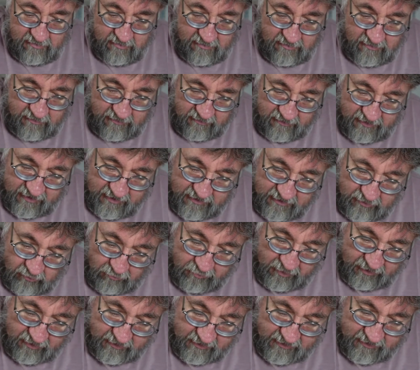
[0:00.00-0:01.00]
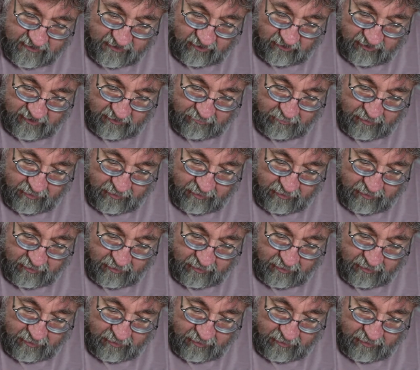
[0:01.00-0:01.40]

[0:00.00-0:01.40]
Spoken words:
and this will be a solid